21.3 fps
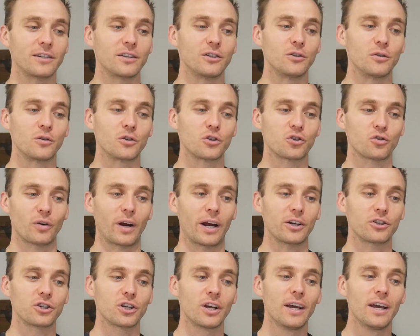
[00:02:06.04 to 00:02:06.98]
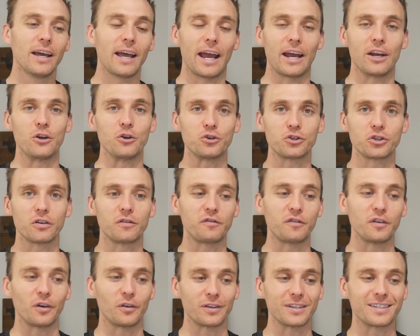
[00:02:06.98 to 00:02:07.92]
to do the stretch, and you should
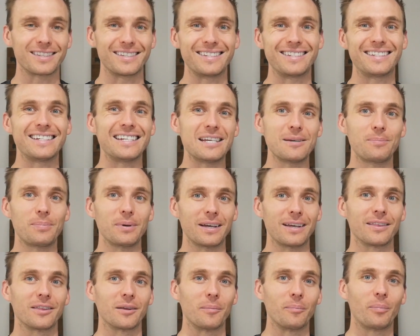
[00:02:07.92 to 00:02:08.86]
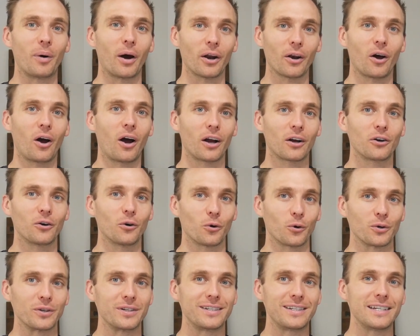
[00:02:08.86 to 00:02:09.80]
feel this deep in the buttock
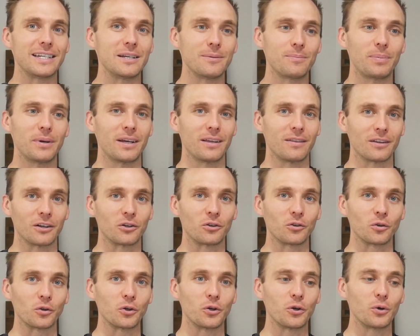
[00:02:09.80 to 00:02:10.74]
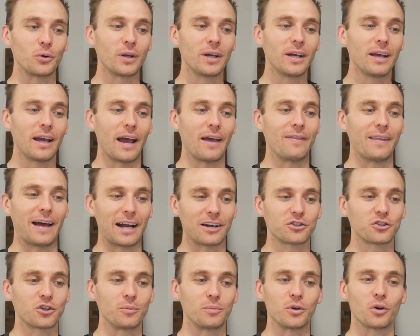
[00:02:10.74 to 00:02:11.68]
or deep in the glute, and that
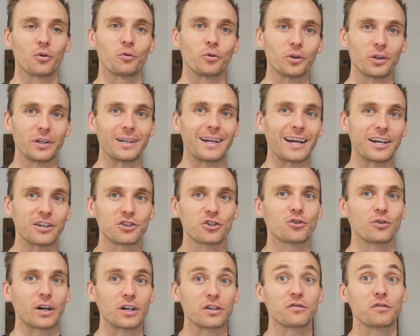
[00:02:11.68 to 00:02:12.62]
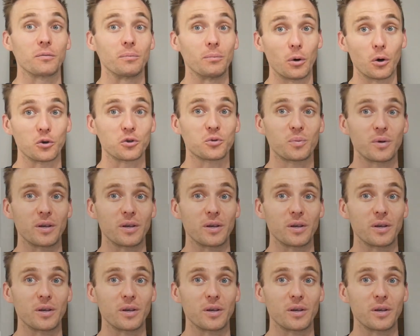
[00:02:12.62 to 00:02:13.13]
should be a really nice stretch for most